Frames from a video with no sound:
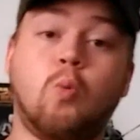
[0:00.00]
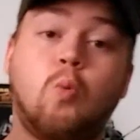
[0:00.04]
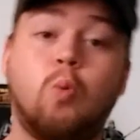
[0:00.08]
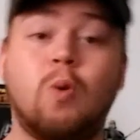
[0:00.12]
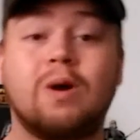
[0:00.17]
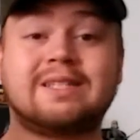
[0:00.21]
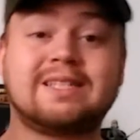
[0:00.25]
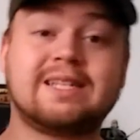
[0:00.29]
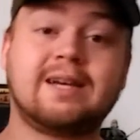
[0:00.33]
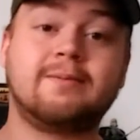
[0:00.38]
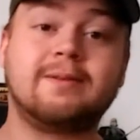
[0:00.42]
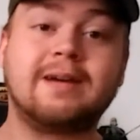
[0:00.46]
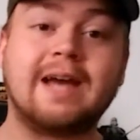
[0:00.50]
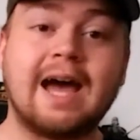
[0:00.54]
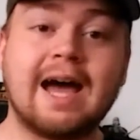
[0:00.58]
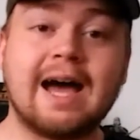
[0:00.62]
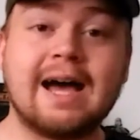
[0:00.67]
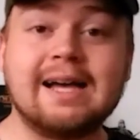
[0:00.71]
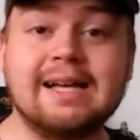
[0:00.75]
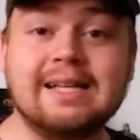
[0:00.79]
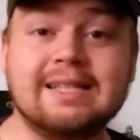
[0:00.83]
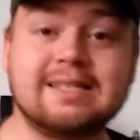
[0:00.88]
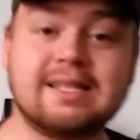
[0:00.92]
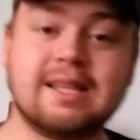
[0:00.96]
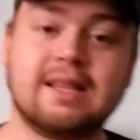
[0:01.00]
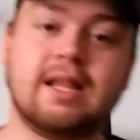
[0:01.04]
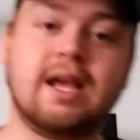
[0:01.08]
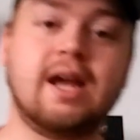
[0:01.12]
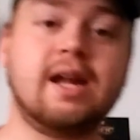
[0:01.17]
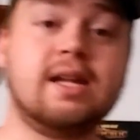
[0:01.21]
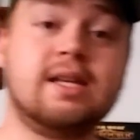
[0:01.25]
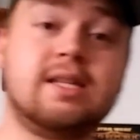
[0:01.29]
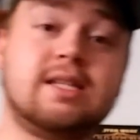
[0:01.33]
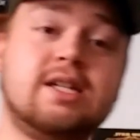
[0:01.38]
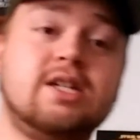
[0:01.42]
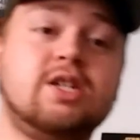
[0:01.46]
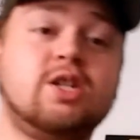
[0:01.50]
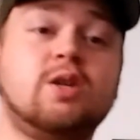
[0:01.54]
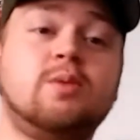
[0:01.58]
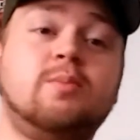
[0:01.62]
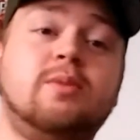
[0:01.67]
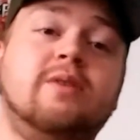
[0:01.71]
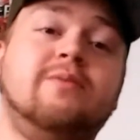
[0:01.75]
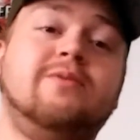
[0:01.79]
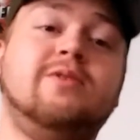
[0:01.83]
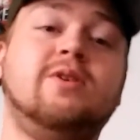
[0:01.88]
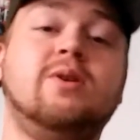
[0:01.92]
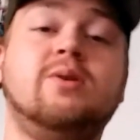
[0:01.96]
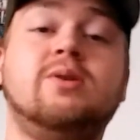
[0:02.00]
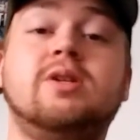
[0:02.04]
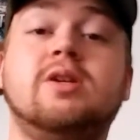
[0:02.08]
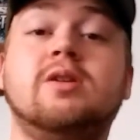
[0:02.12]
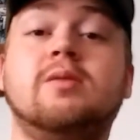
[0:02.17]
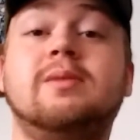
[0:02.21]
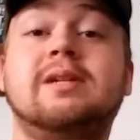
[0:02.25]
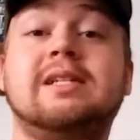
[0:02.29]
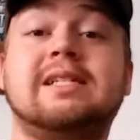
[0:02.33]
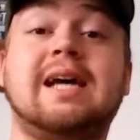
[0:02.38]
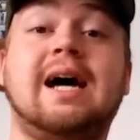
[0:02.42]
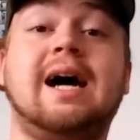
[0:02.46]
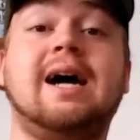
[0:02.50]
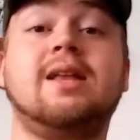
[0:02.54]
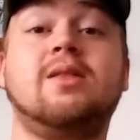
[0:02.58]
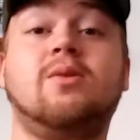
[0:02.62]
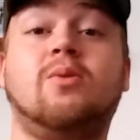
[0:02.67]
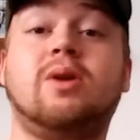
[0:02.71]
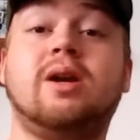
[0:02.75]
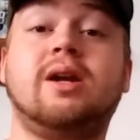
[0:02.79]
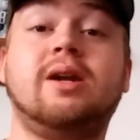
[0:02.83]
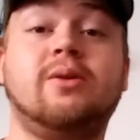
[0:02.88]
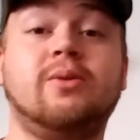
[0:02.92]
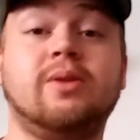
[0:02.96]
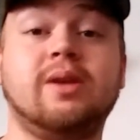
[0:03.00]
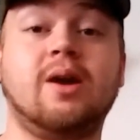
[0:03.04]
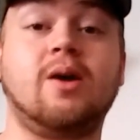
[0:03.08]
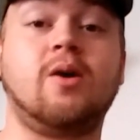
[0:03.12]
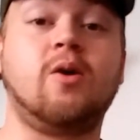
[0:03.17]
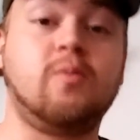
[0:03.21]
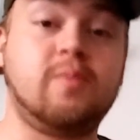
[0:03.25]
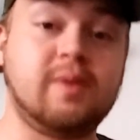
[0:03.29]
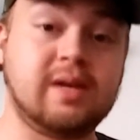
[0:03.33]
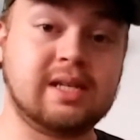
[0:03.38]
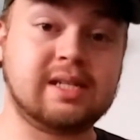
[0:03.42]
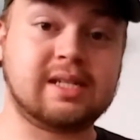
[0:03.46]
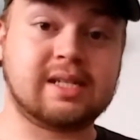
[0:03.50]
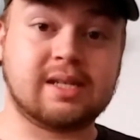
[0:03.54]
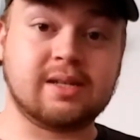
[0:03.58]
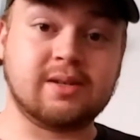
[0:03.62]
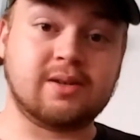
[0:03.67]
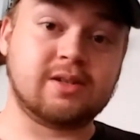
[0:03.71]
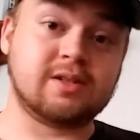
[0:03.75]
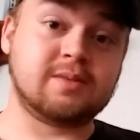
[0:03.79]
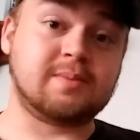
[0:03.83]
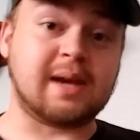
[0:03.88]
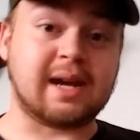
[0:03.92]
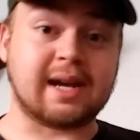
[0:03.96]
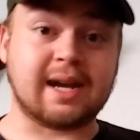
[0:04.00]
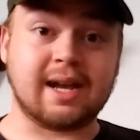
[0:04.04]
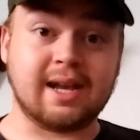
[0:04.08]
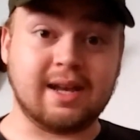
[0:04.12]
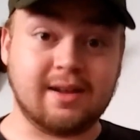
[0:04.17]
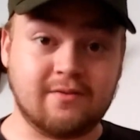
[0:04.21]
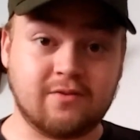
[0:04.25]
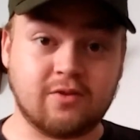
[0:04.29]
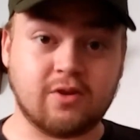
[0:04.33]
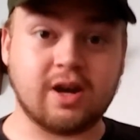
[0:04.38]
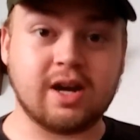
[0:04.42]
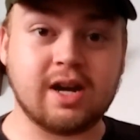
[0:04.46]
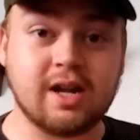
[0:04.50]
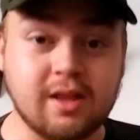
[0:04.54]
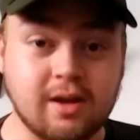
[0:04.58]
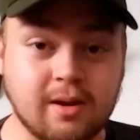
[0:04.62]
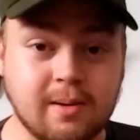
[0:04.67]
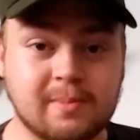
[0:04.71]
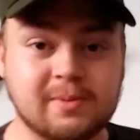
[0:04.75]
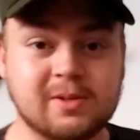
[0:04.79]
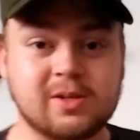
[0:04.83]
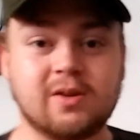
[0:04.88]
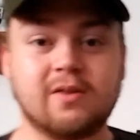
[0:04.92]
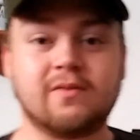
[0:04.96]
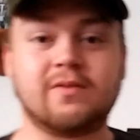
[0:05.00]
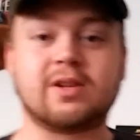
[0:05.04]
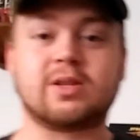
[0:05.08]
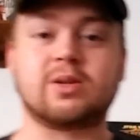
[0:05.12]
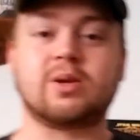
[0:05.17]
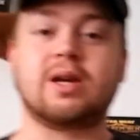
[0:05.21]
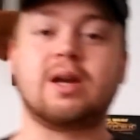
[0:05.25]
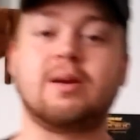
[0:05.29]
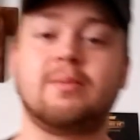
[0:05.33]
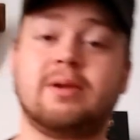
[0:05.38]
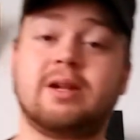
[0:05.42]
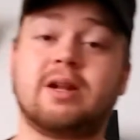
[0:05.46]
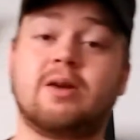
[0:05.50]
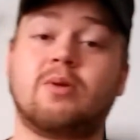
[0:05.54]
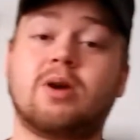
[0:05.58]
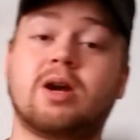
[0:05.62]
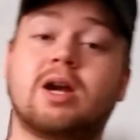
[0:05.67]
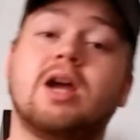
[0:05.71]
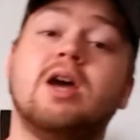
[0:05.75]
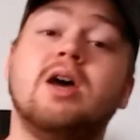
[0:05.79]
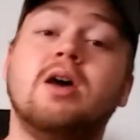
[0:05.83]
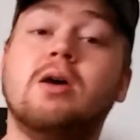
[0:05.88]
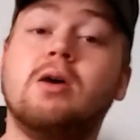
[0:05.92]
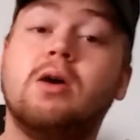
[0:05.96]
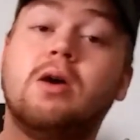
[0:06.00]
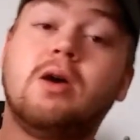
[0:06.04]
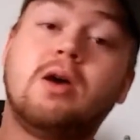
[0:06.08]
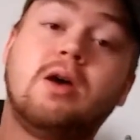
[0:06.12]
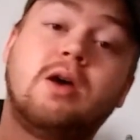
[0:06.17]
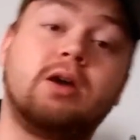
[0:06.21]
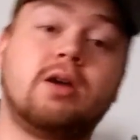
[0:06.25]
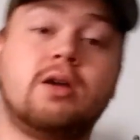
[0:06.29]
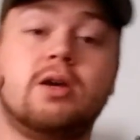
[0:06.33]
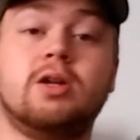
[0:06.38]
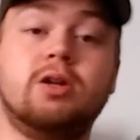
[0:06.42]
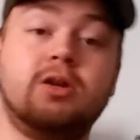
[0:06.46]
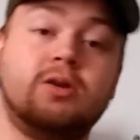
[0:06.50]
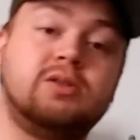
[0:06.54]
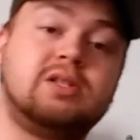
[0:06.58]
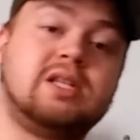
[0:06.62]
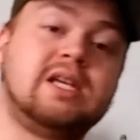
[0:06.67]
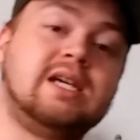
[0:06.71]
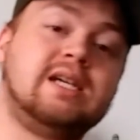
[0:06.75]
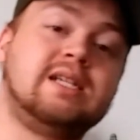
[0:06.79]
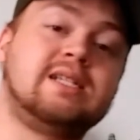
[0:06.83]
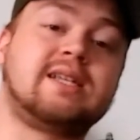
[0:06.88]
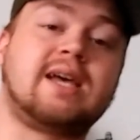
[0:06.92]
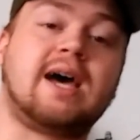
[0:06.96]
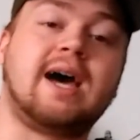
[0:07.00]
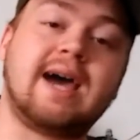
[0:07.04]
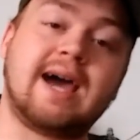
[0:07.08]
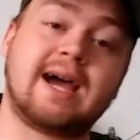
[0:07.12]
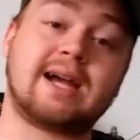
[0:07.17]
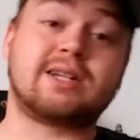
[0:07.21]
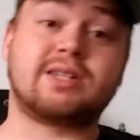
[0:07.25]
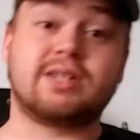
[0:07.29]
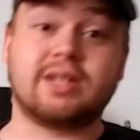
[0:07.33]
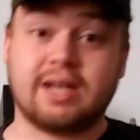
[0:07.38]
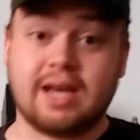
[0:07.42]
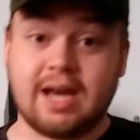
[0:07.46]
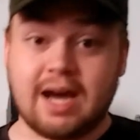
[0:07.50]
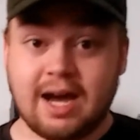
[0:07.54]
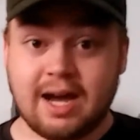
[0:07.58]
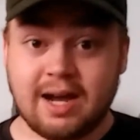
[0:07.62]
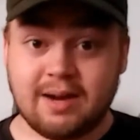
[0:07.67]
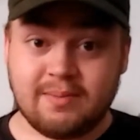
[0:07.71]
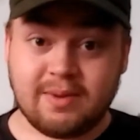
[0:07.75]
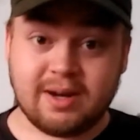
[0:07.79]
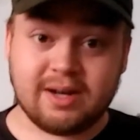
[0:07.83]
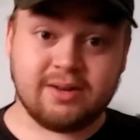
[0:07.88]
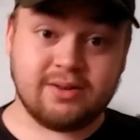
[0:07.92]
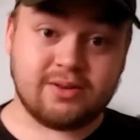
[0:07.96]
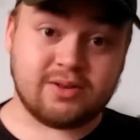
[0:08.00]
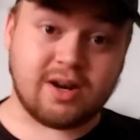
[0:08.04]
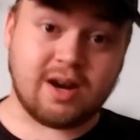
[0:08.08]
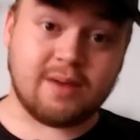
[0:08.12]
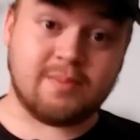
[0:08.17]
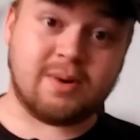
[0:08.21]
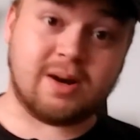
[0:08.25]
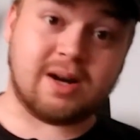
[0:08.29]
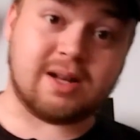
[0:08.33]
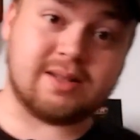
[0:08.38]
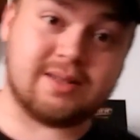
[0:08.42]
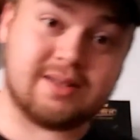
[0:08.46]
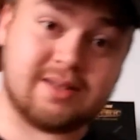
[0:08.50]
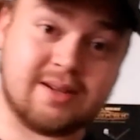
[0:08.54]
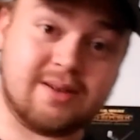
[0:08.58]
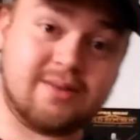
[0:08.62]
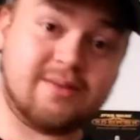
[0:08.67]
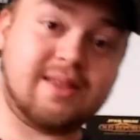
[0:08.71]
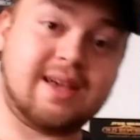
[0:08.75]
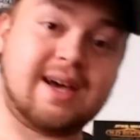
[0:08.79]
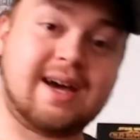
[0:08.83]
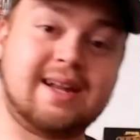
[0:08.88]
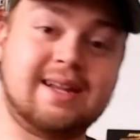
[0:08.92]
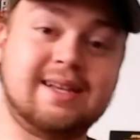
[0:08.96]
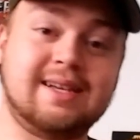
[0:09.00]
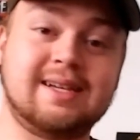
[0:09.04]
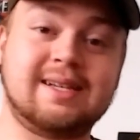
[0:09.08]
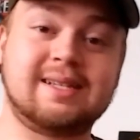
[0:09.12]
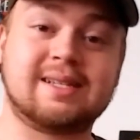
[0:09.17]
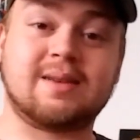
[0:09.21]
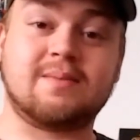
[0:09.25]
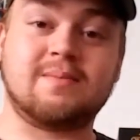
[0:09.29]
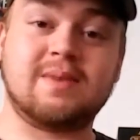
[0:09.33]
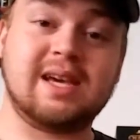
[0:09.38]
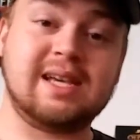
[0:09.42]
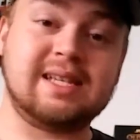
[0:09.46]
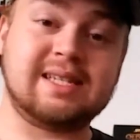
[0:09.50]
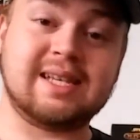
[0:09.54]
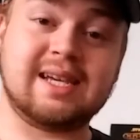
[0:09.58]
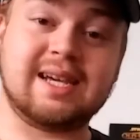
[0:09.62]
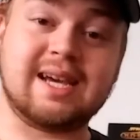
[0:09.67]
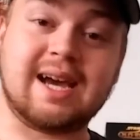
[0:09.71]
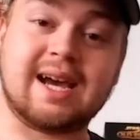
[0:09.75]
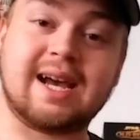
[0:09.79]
What's up, guys, ladies and gentlemen of YouTube? It is I, the one and only OP Skills, back again for another episode of Victory Gaming Network. Good news is, I actually got my new tripod, so that is amazing.